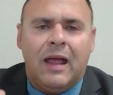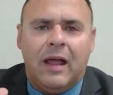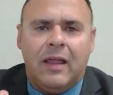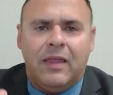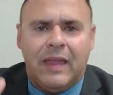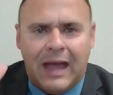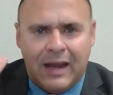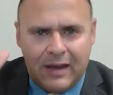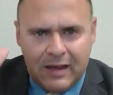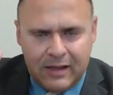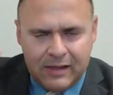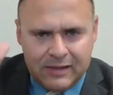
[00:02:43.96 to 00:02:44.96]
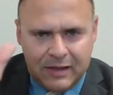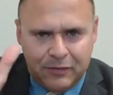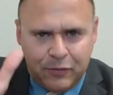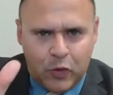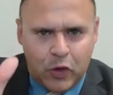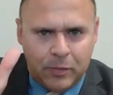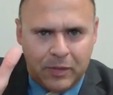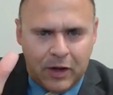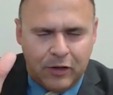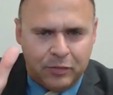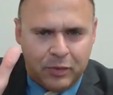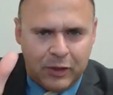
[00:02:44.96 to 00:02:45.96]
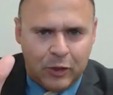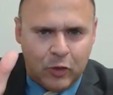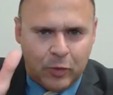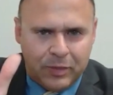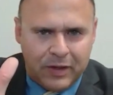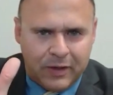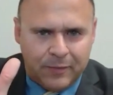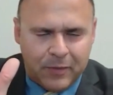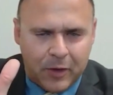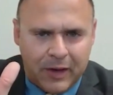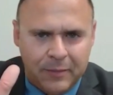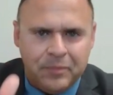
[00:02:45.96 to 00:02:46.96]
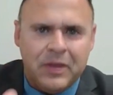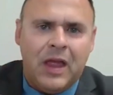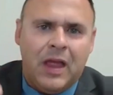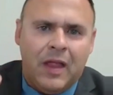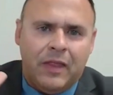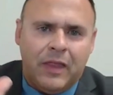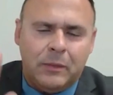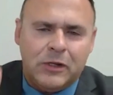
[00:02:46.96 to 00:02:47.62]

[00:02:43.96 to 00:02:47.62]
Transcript: That is a form of political opinion. All right. Number